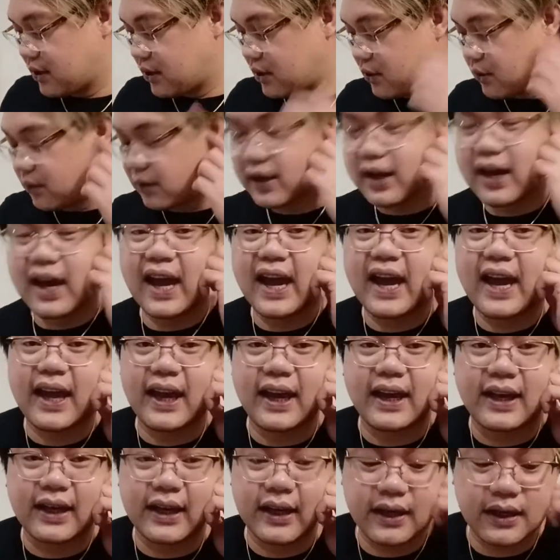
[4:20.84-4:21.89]

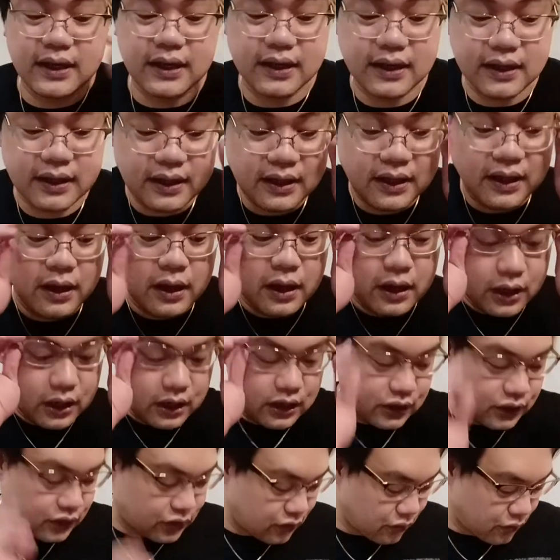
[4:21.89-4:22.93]
Okay.
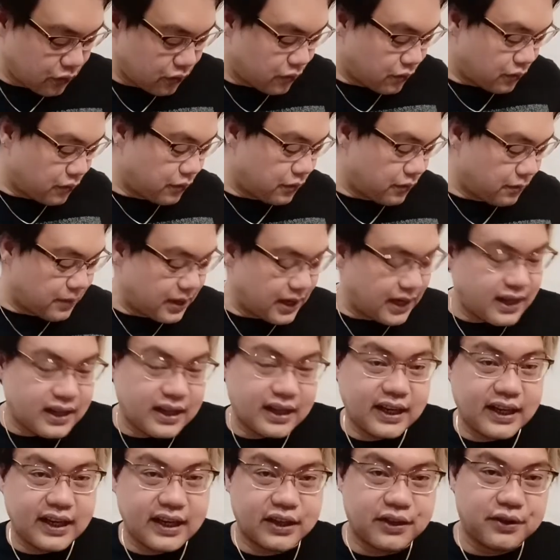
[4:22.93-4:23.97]
So,
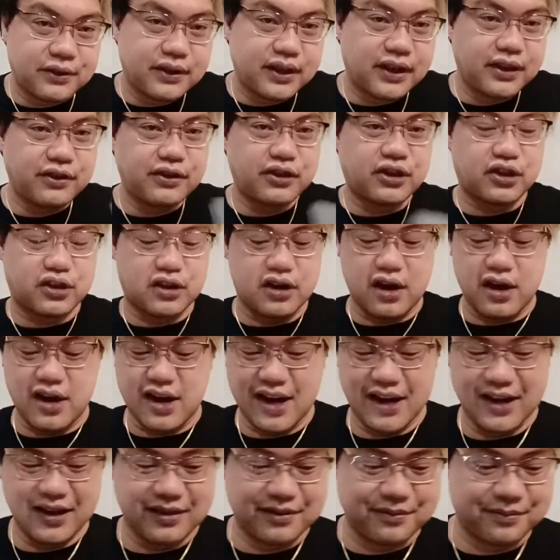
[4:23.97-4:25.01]
bali, ito na yun
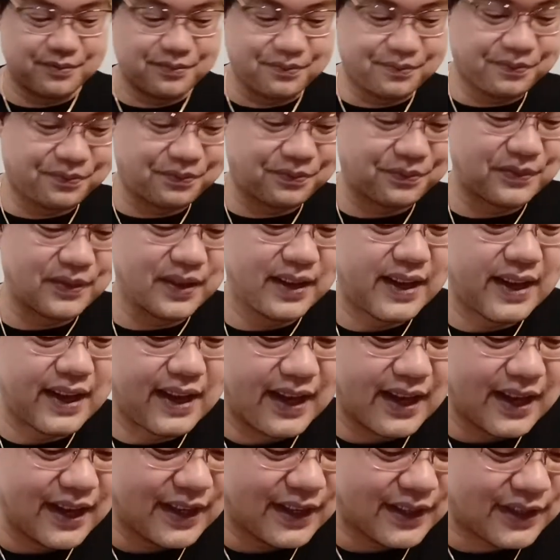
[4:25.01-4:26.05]
siya.
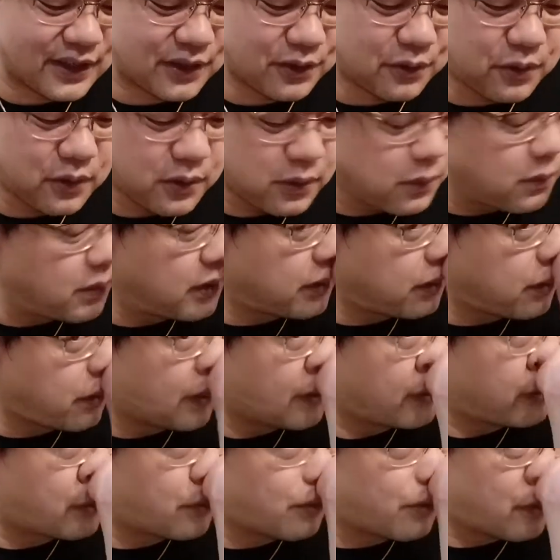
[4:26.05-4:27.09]
So, we're
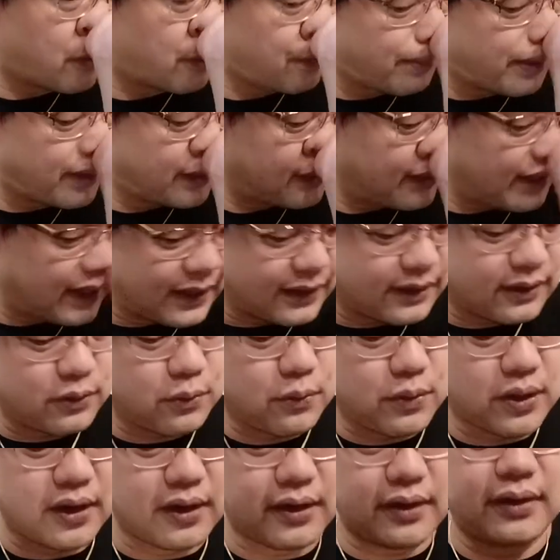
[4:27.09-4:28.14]
going to open this
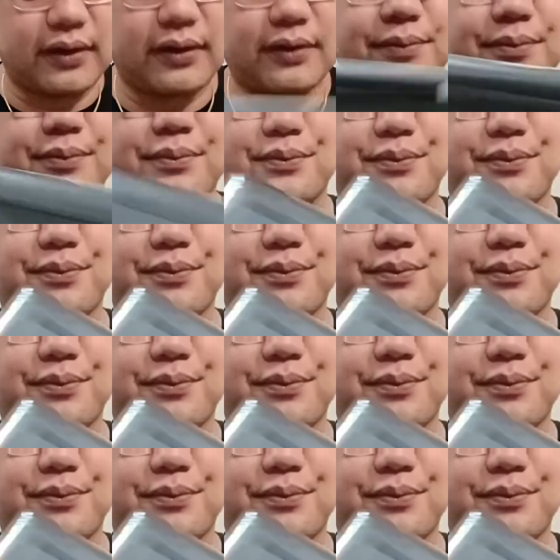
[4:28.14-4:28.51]
one.